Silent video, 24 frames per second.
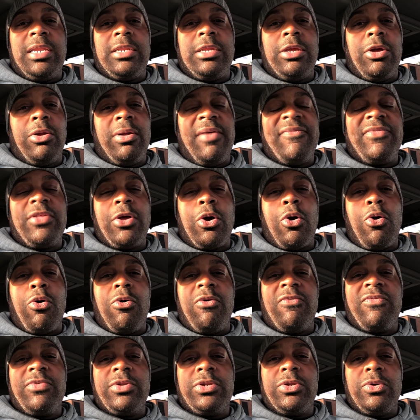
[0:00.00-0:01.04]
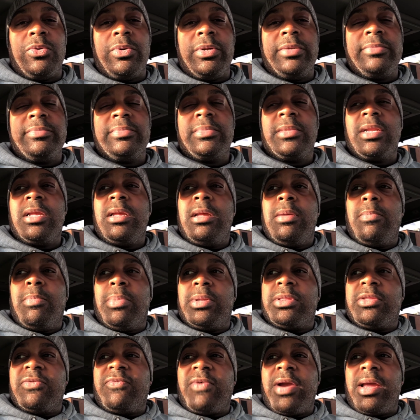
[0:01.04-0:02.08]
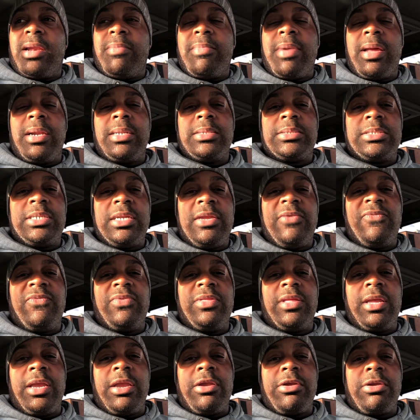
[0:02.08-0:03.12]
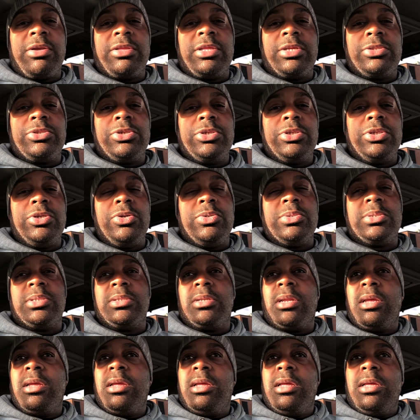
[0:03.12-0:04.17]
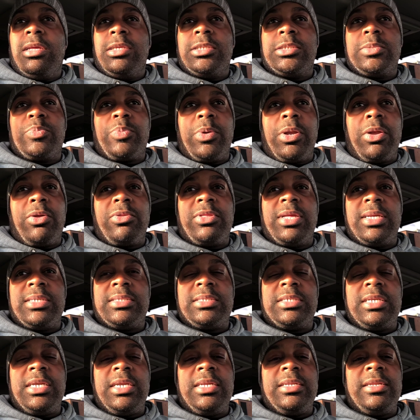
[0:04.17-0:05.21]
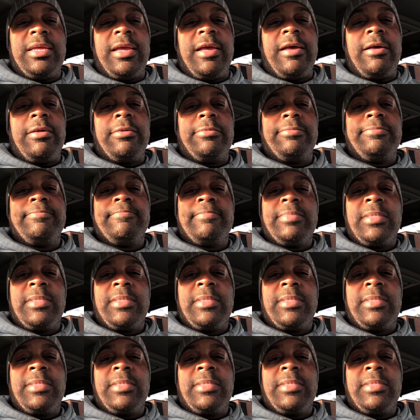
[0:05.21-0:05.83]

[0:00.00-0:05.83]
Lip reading: You don't have to overdo it, but the right amount of seed for the area that you're using. Sprinkle that seed down.